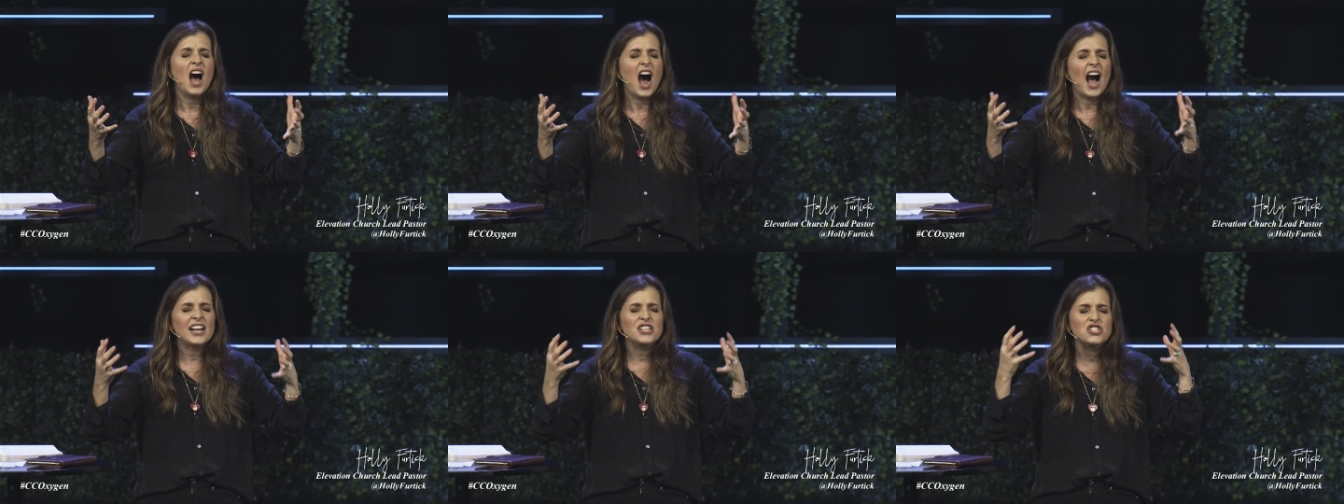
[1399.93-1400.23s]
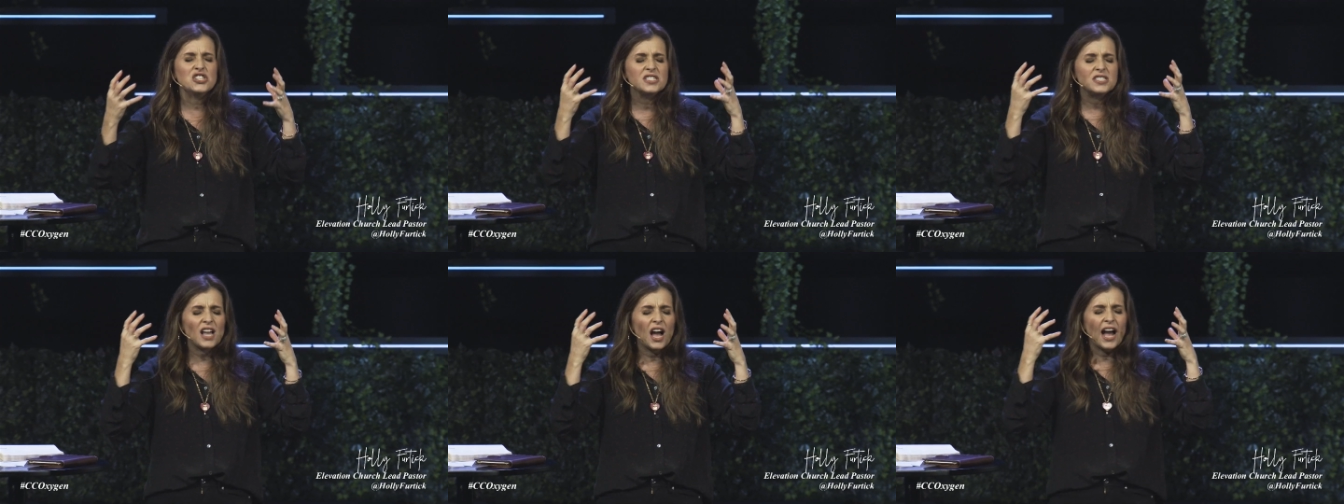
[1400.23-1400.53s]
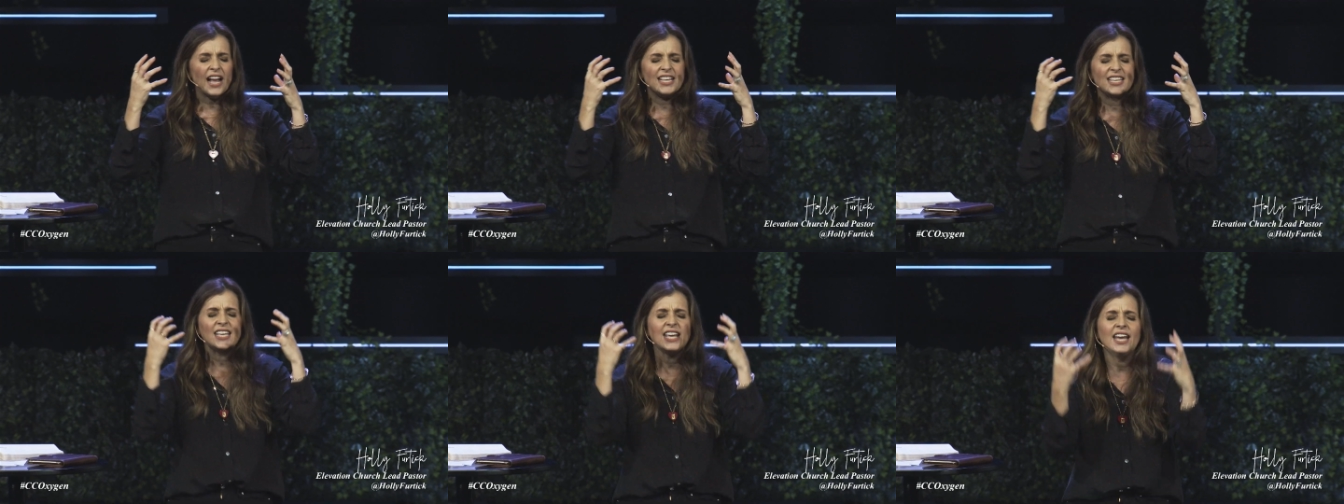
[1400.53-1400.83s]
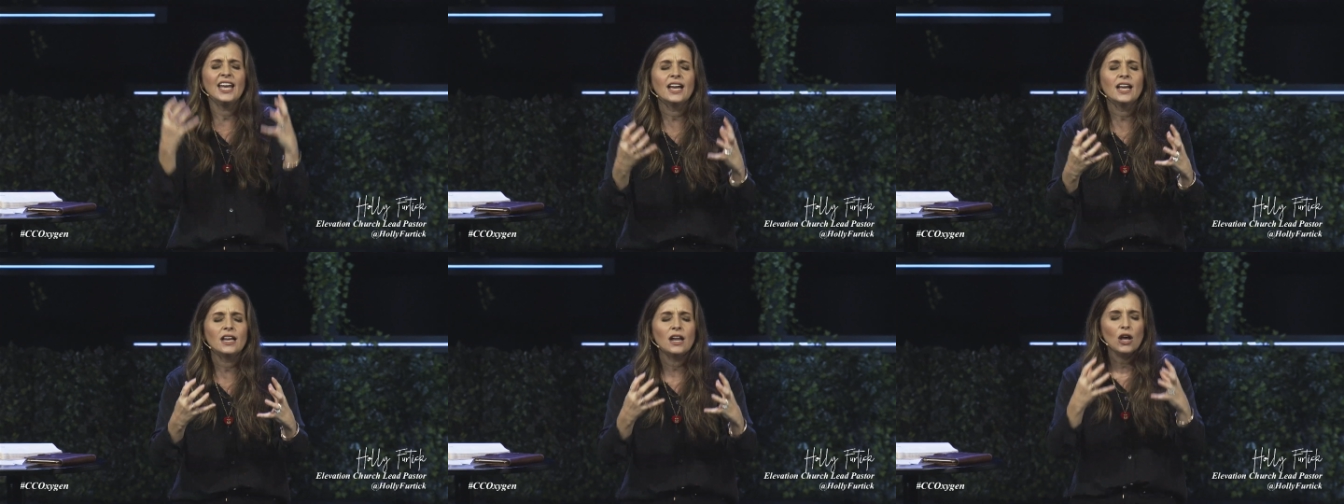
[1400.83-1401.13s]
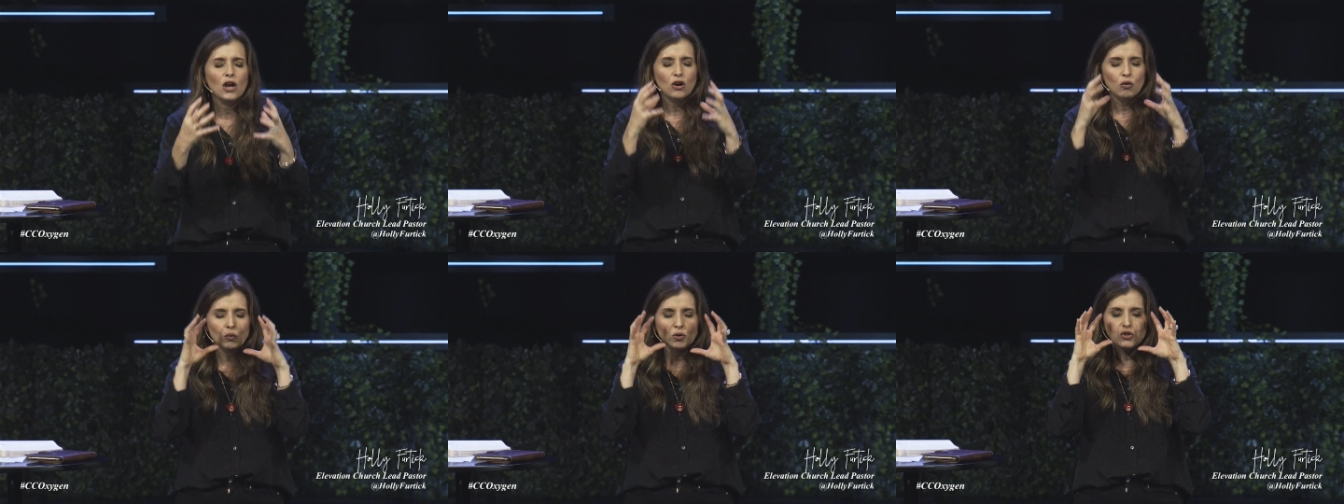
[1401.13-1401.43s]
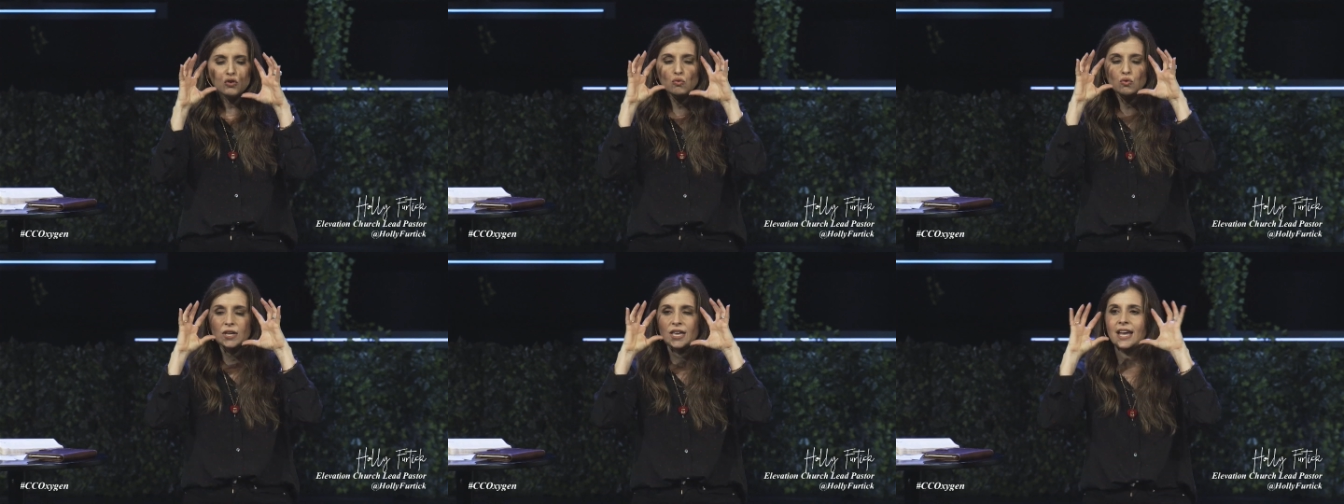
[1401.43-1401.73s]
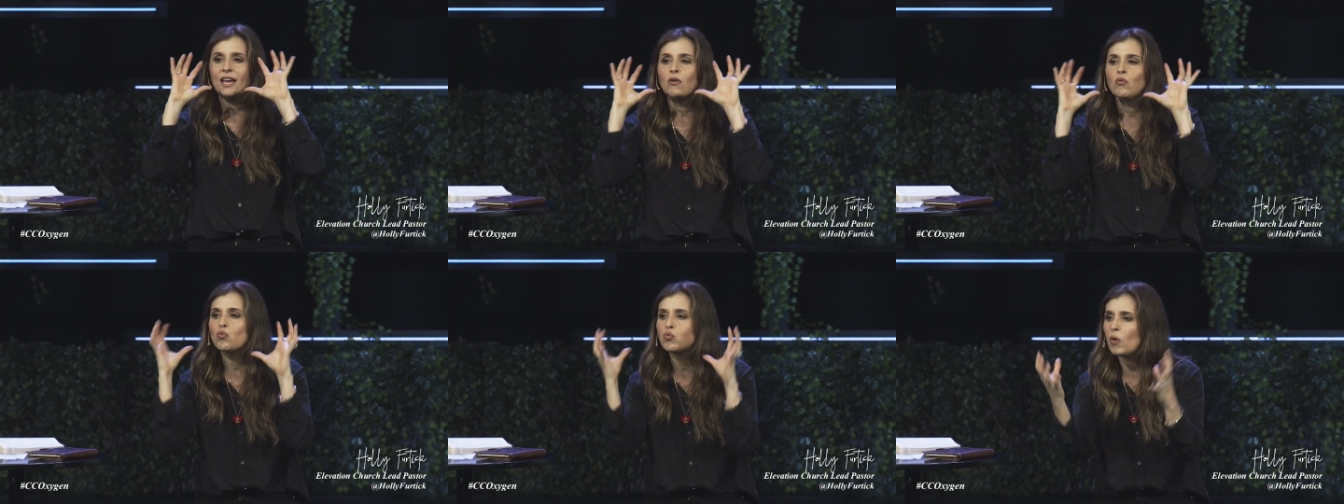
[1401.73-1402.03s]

I can't, when you can't